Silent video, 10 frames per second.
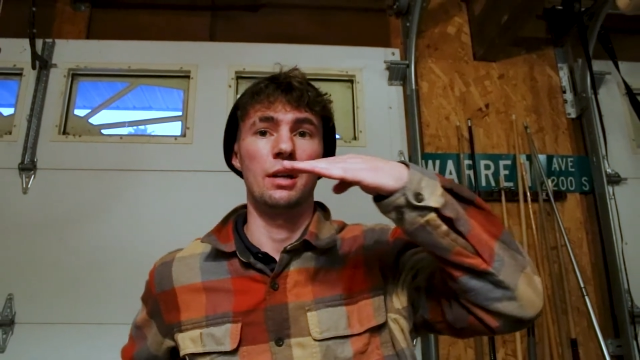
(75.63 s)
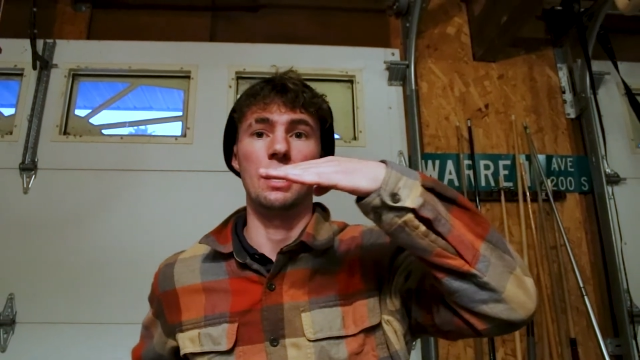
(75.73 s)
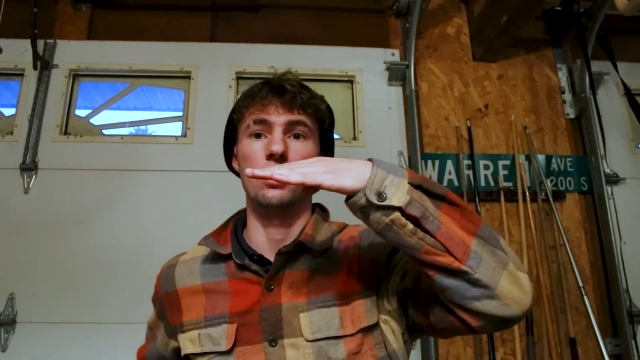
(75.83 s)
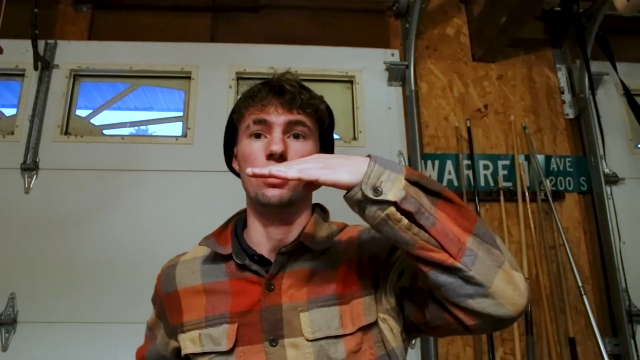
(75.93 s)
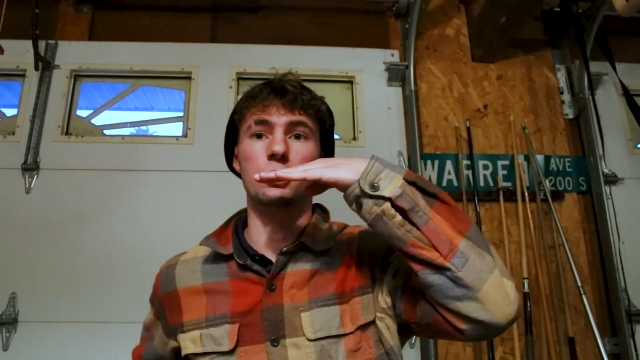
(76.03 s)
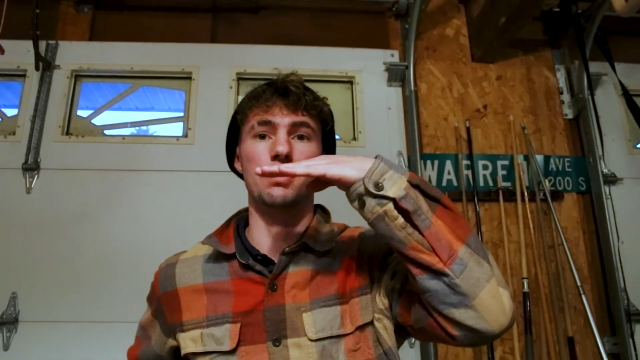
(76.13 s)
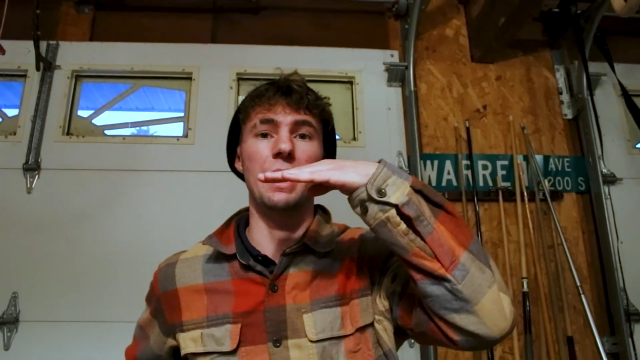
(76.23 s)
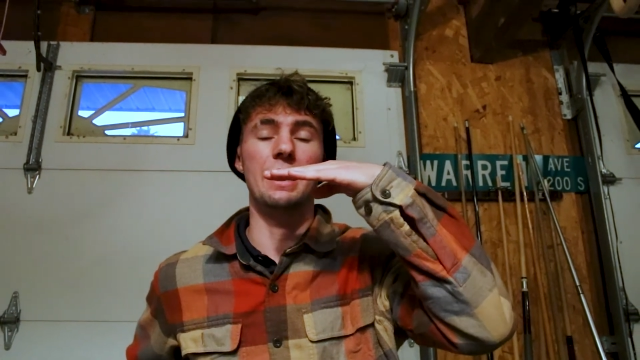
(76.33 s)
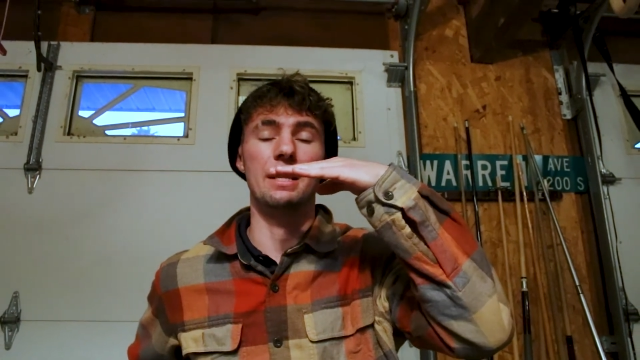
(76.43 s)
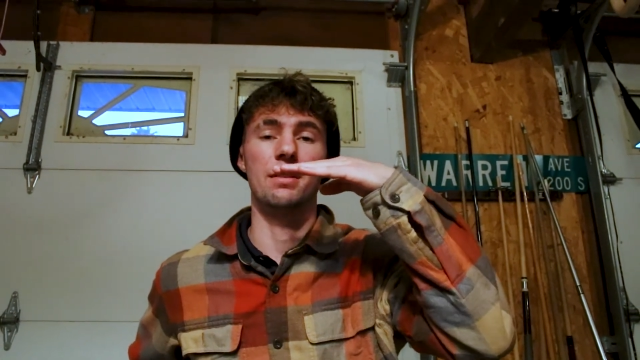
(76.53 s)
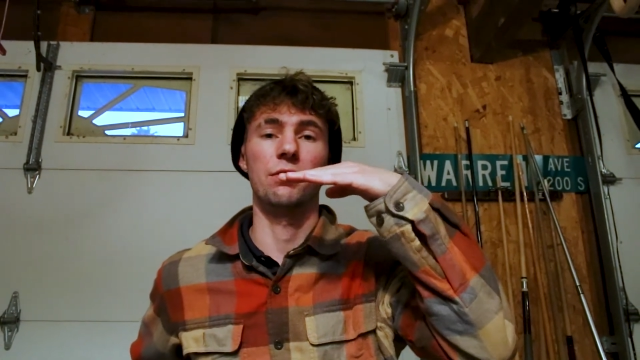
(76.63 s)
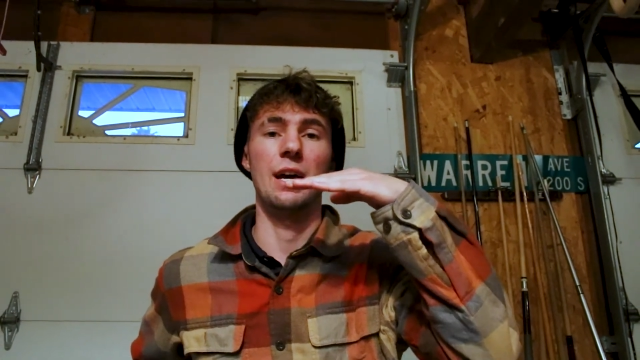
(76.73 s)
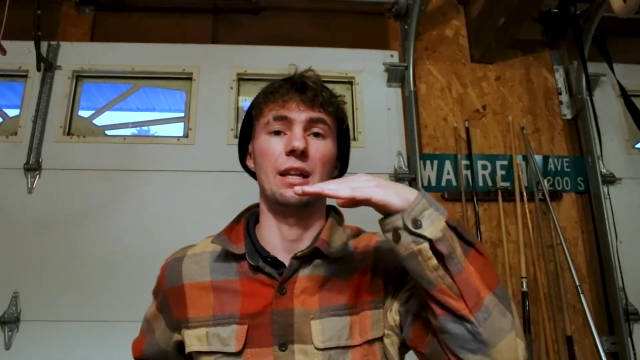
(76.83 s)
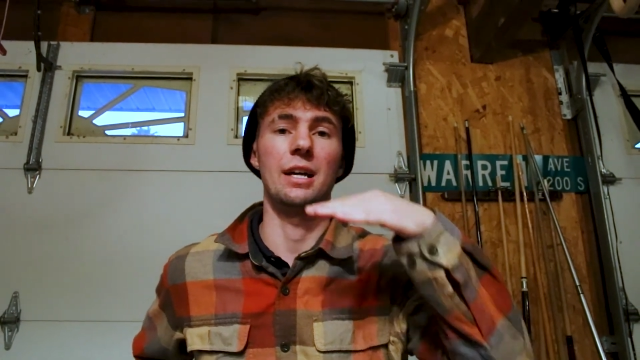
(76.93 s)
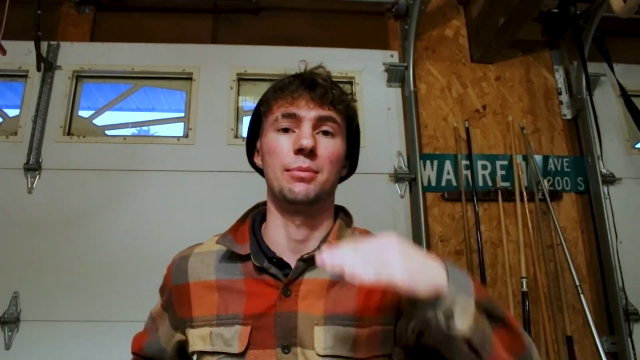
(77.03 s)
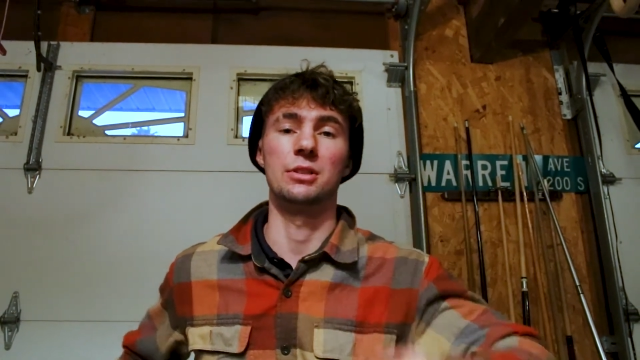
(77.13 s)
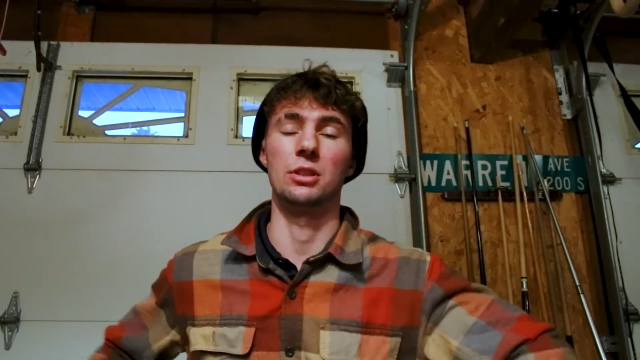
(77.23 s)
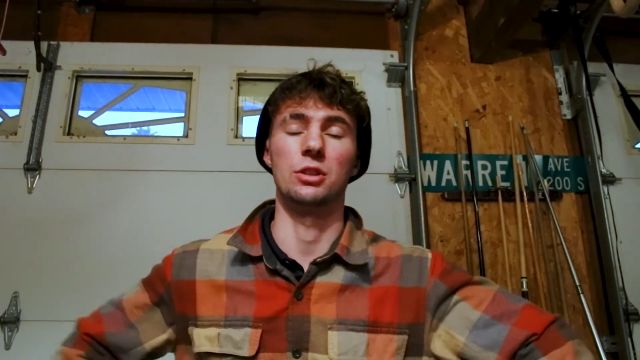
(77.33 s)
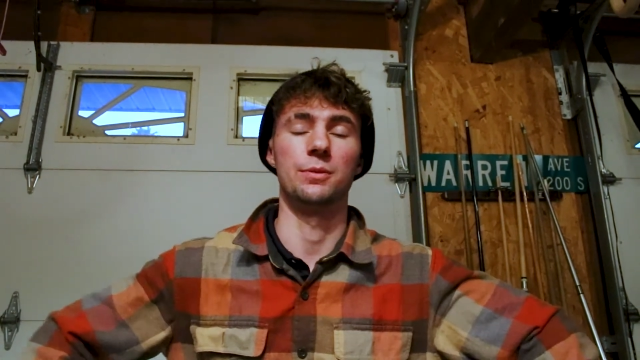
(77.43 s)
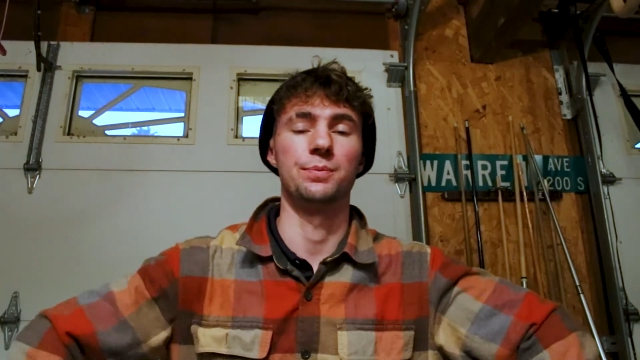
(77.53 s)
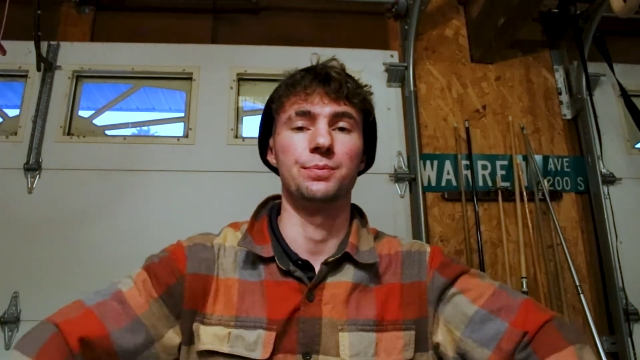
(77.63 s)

and hold your body in the flat line position.